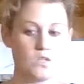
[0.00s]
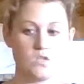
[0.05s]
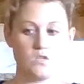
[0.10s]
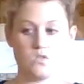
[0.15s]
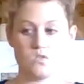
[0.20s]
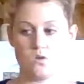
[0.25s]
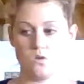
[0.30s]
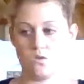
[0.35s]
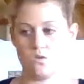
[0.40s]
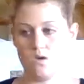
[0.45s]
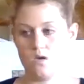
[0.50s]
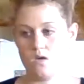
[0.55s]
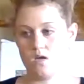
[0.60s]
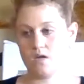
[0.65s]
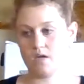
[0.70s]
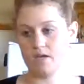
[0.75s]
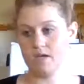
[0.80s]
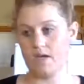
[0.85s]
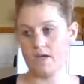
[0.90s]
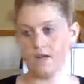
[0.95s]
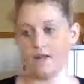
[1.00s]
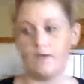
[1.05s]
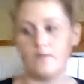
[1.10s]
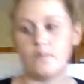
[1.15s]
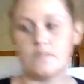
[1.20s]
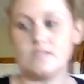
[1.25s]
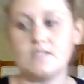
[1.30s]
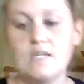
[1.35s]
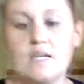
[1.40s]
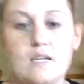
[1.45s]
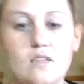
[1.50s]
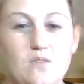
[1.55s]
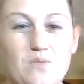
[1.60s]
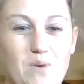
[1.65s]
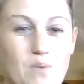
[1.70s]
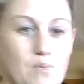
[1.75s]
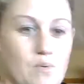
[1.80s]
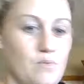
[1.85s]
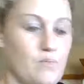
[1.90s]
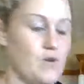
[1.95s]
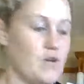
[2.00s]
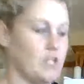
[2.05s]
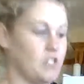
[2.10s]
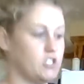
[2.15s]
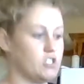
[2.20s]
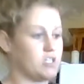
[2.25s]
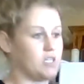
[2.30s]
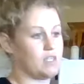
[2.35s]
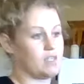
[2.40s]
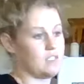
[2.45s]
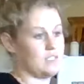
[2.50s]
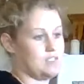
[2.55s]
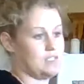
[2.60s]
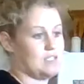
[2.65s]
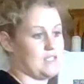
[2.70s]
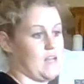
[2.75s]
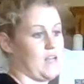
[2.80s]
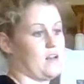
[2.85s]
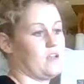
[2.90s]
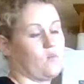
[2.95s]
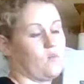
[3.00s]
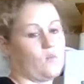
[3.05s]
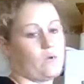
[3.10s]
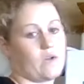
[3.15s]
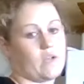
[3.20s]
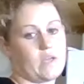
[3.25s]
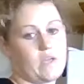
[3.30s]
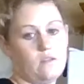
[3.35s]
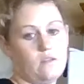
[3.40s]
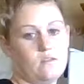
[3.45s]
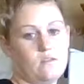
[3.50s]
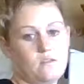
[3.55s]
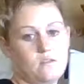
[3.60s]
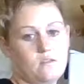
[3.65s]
So again, I would take the rubber brush, get the static working,